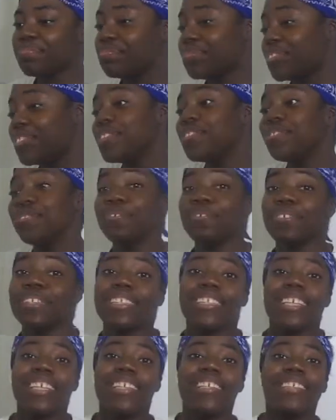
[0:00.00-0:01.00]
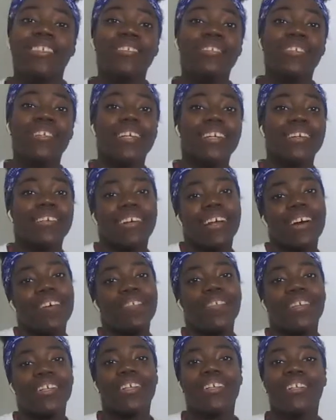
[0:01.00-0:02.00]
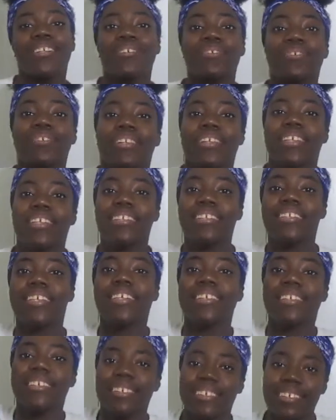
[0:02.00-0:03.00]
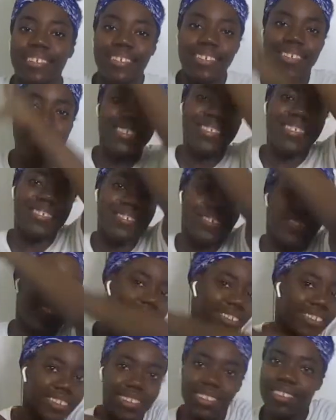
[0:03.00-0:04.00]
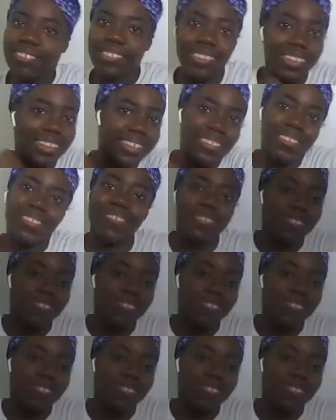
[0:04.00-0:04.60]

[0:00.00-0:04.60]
shoot, let's get into it. Without further ado, let's get into the video.